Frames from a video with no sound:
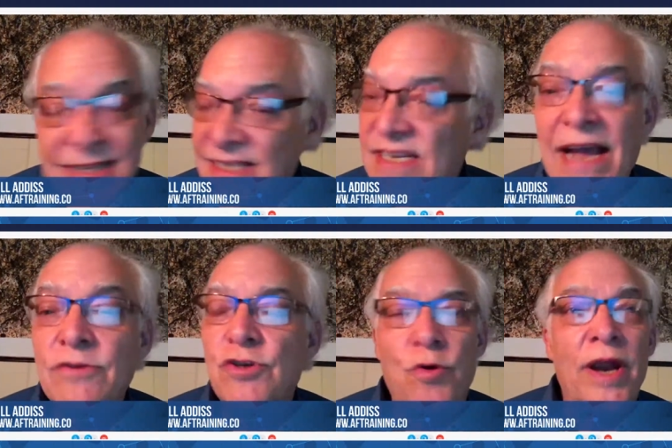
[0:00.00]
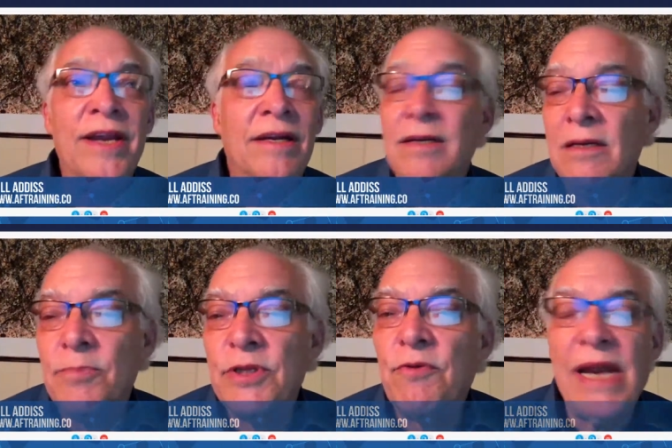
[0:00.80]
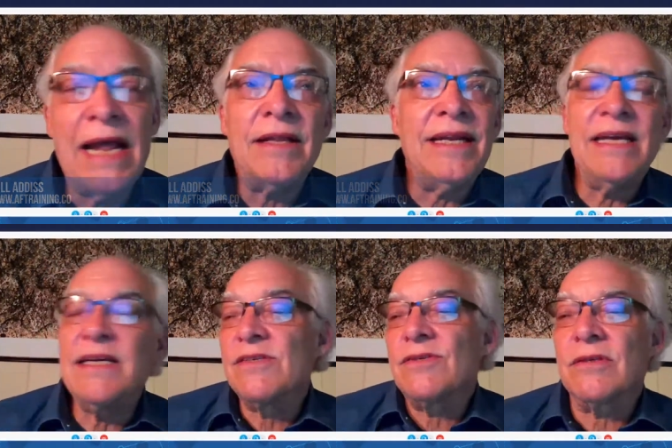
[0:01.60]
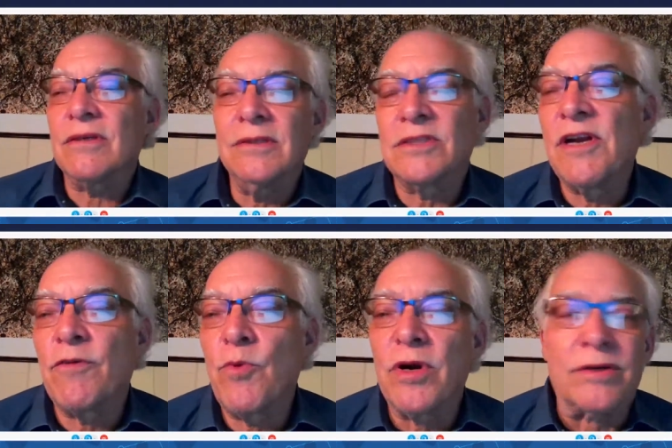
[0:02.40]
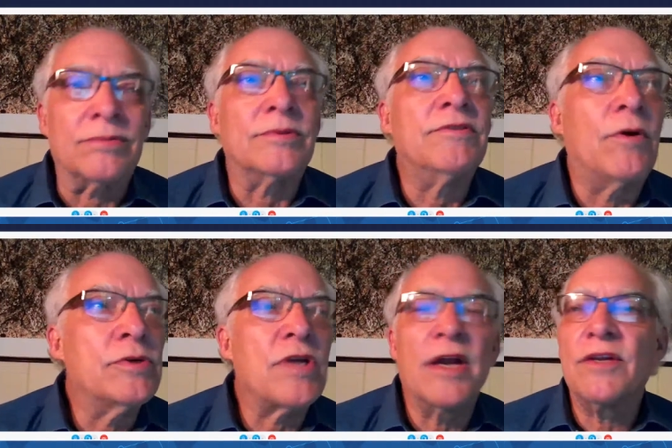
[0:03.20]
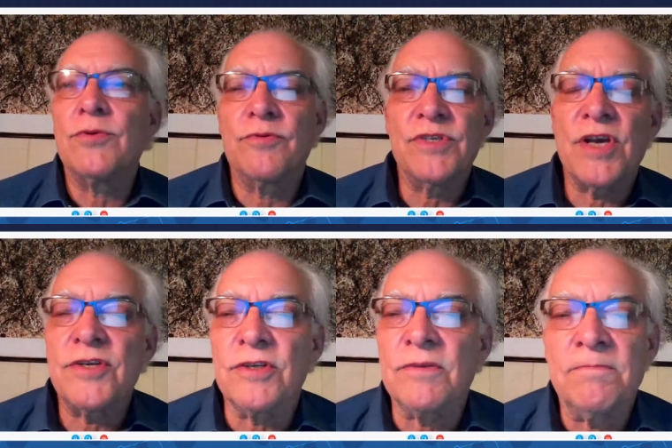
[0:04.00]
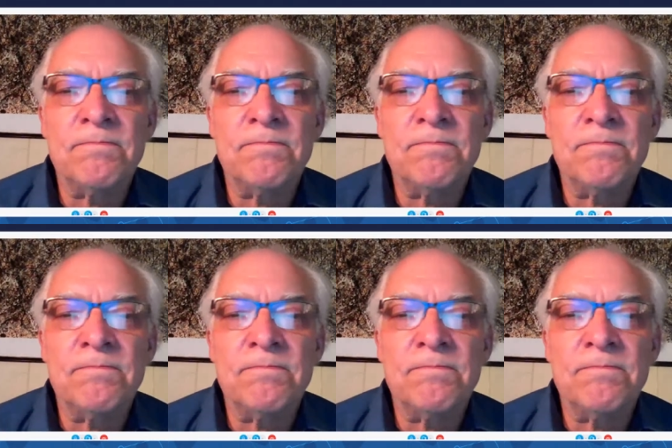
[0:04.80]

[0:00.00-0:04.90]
Sounds great. Yeah. But the reality is it's never worked. We've always gone into a recession